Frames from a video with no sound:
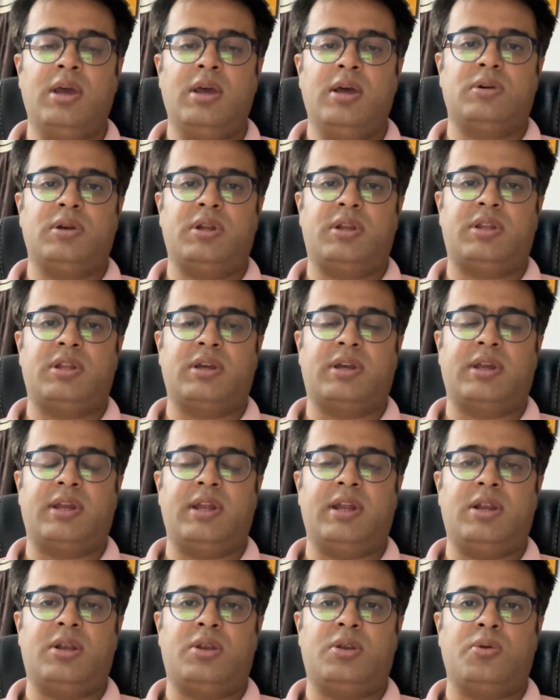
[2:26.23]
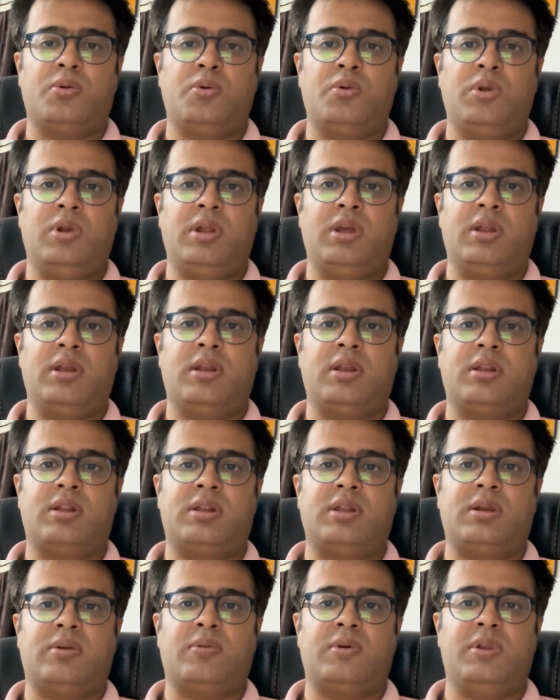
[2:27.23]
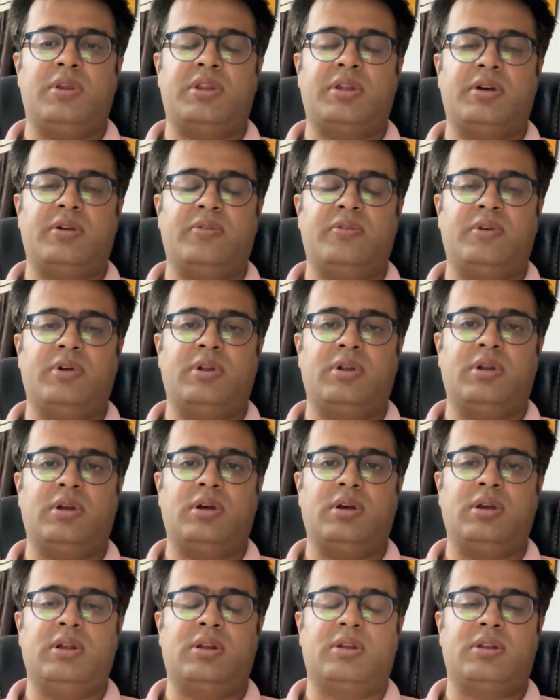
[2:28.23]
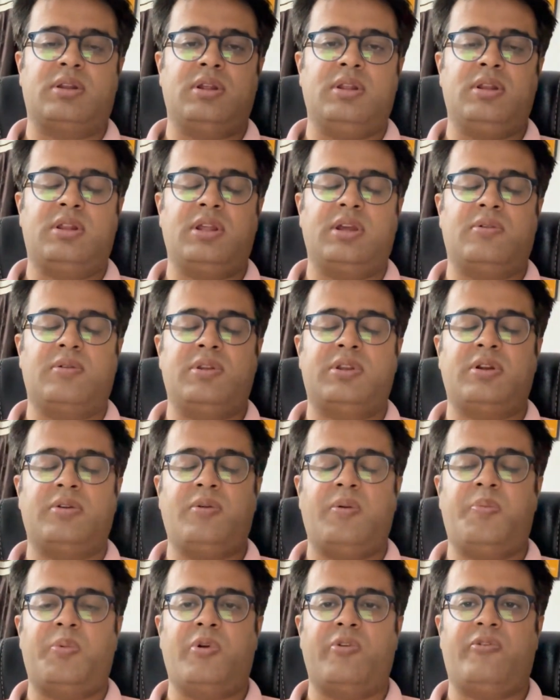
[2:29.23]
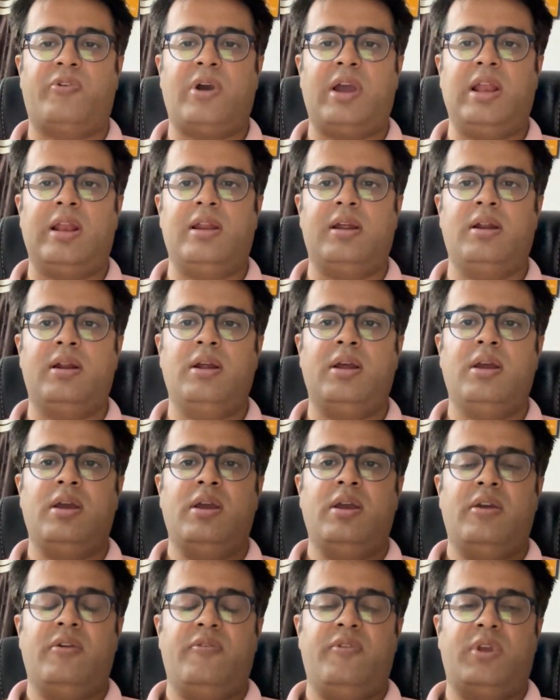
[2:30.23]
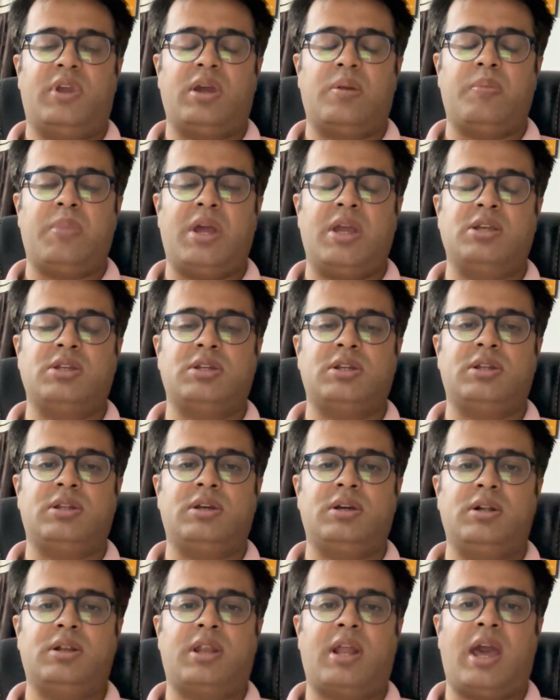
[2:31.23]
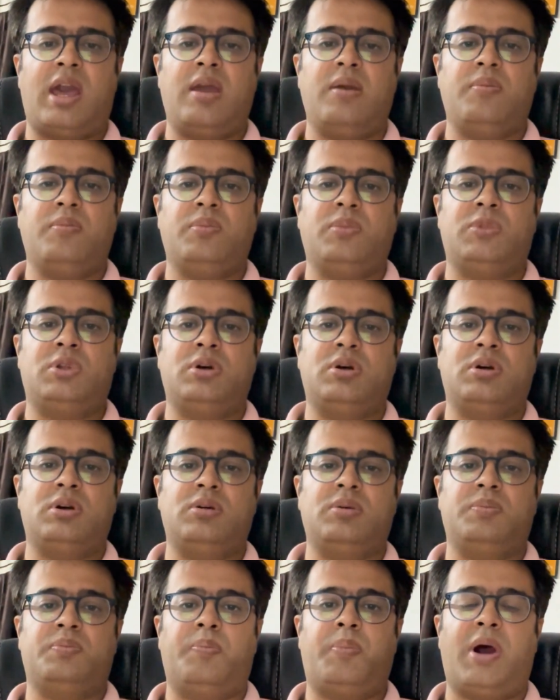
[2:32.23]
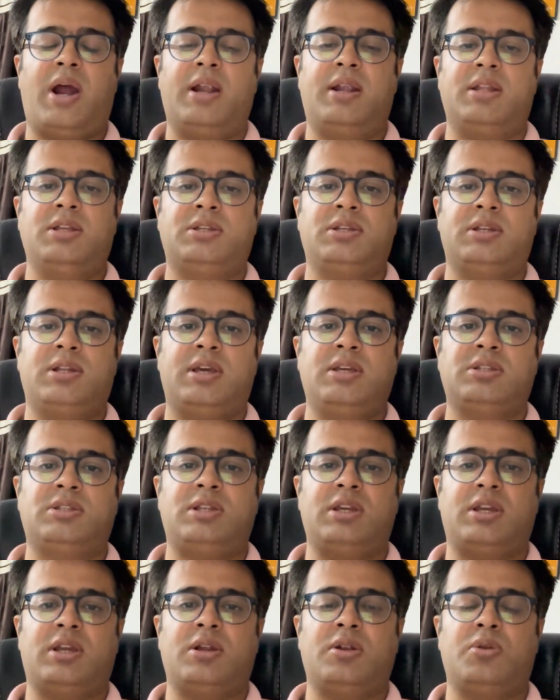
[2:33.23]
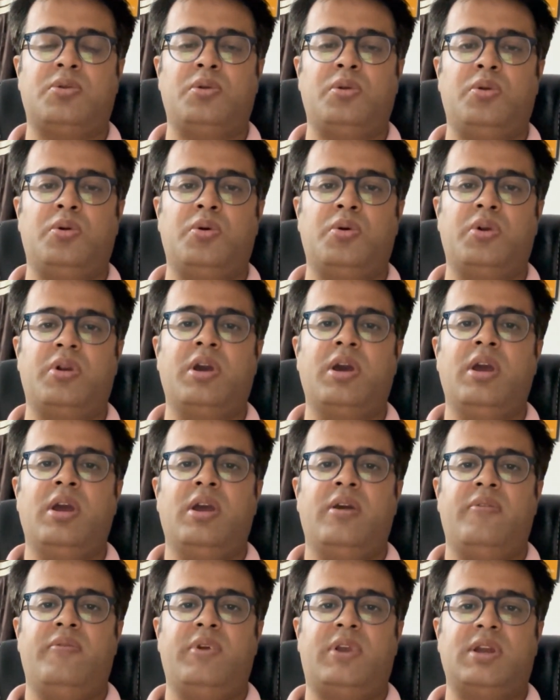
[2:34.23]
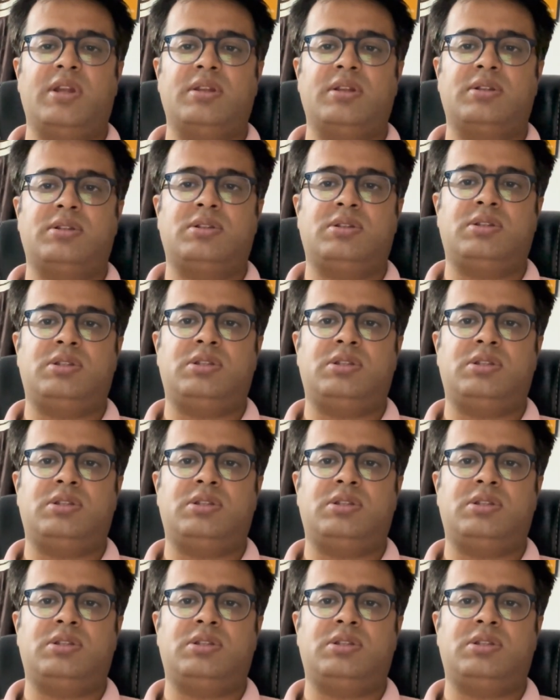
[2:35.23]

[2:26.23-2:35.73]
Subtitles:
It's a great tool in SQL Server. It's in SQL Server Profiler. We can measure the time the partition has taken to load. We can